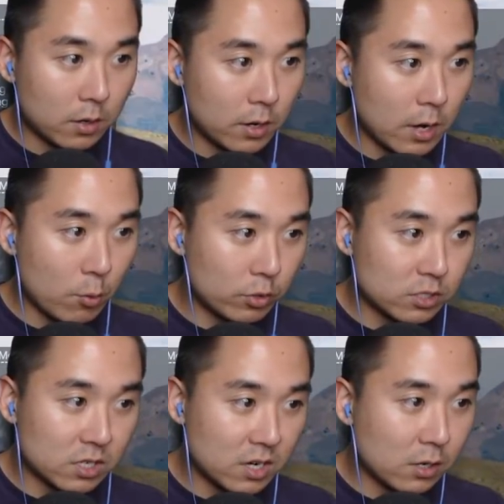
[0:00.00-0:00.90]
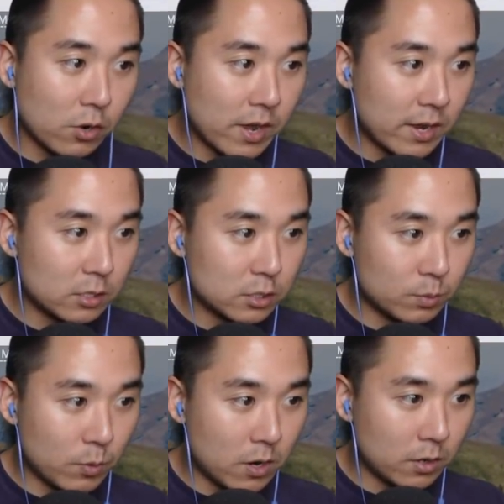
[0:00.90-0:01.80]
Alright, we're just gonna go ahead and
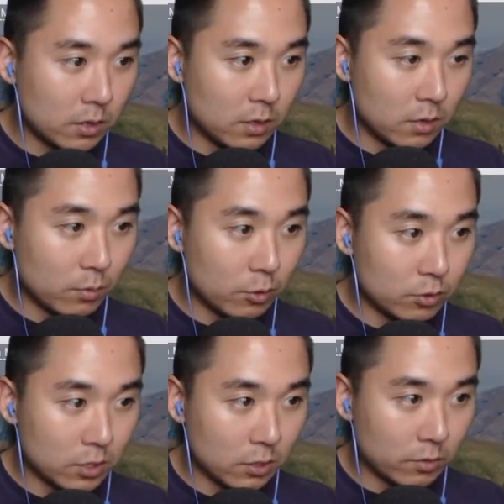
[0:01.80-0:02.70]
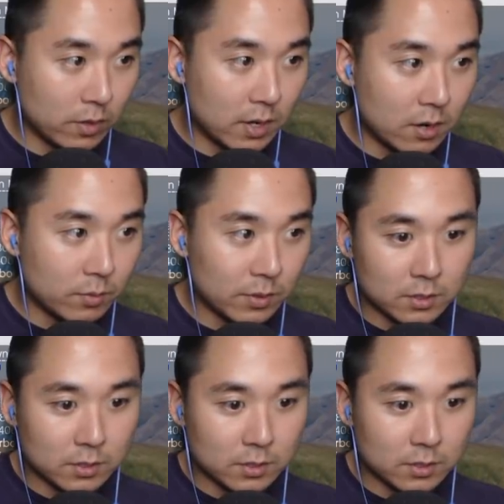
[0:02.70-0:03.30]
just spawn in a motorcycle right now